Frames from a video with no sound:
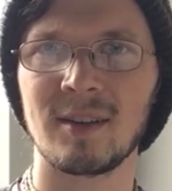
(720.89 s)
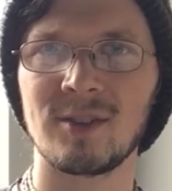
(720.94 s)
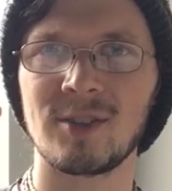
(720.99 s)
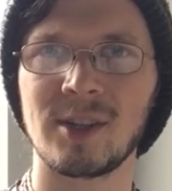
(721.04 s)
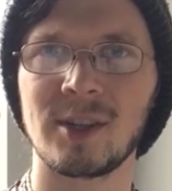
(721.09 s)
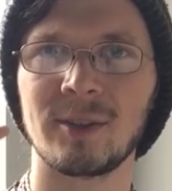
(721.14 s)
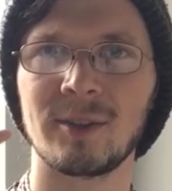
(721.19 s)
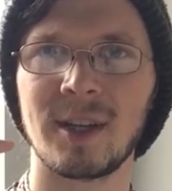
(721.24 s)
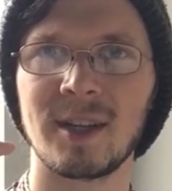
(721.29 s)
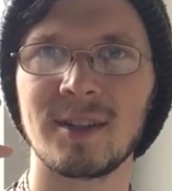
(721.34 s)

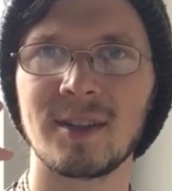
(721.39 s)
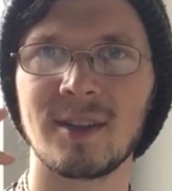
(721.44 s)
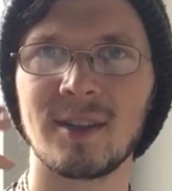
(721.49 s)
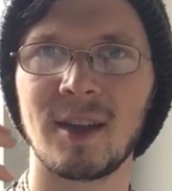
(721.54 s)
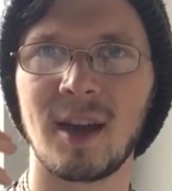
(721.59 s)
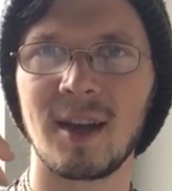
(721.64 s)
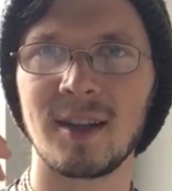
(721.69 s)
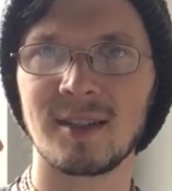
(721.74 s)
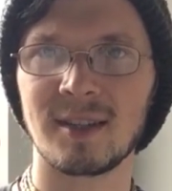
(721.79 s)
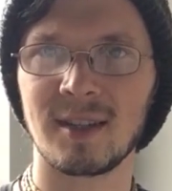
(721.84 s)
generates
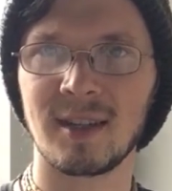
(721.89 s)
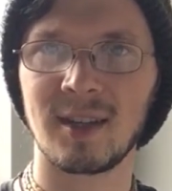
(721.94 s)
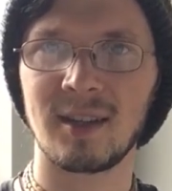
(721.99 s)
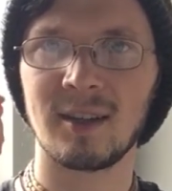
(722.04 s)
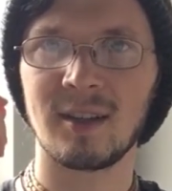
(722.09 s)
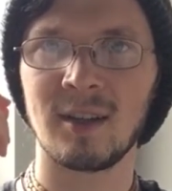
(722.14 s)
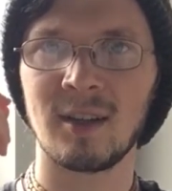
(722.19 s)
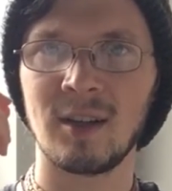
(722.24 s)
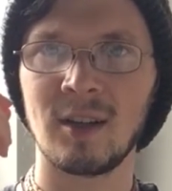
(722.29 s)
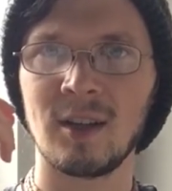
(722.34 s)
thoughts, and it
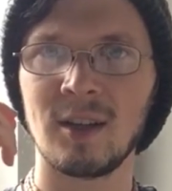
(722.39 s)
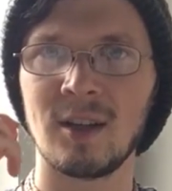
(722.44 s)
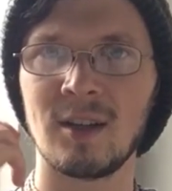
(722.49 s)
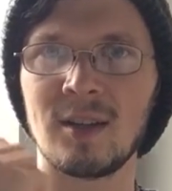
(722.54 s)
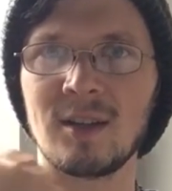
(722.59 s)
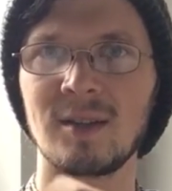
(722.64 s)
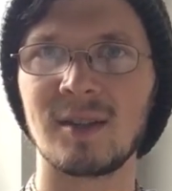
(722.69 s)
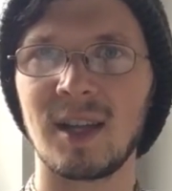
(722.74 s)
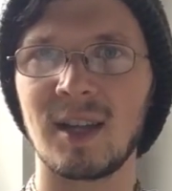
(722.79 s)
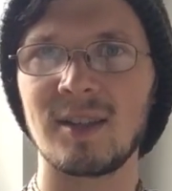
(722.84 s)

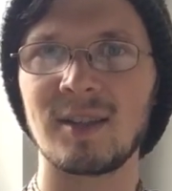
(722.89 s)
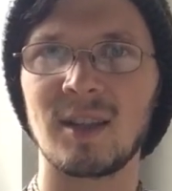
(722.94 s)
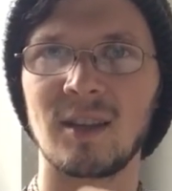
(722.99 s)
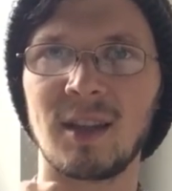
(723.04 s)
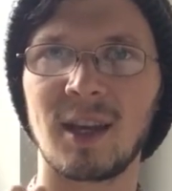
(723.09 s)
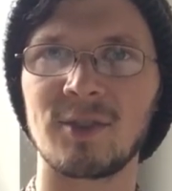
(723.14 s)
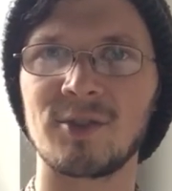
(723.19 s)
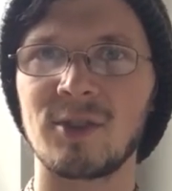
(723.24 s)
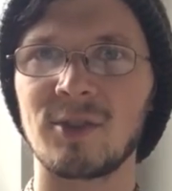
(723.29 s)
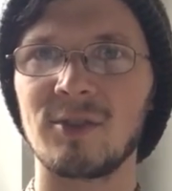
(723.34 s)
sends
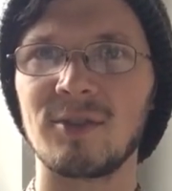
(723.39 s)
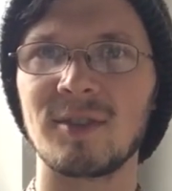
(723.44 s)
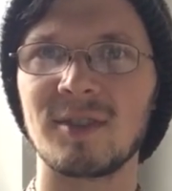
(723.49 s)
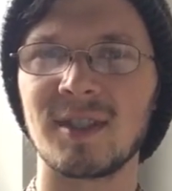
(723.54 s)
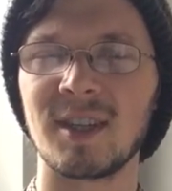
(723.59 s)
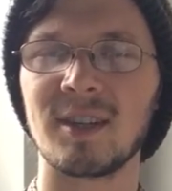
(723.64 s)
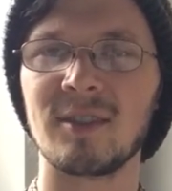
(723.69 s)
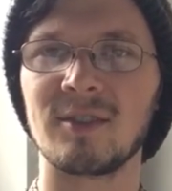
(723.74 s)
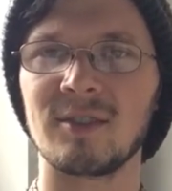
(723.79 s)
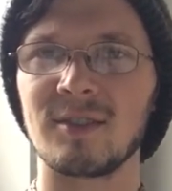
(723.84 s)
electrical
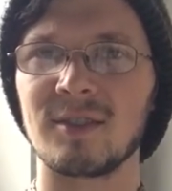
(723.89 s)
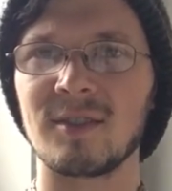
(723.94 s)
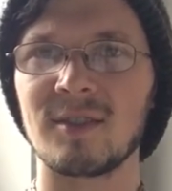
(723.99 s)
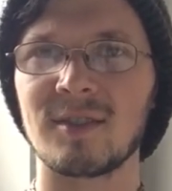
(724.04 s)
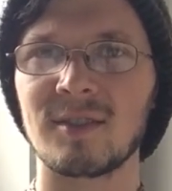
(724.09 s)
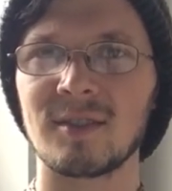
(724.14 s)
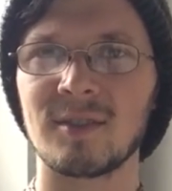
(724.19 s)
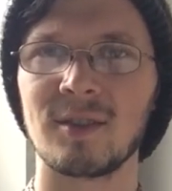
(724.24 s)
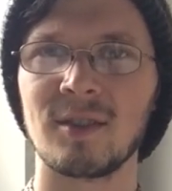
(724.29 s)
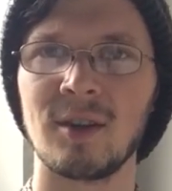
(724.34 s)

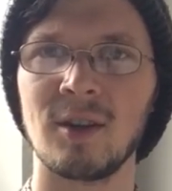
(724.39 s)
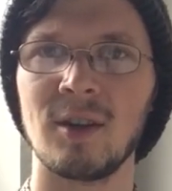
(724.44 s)
signals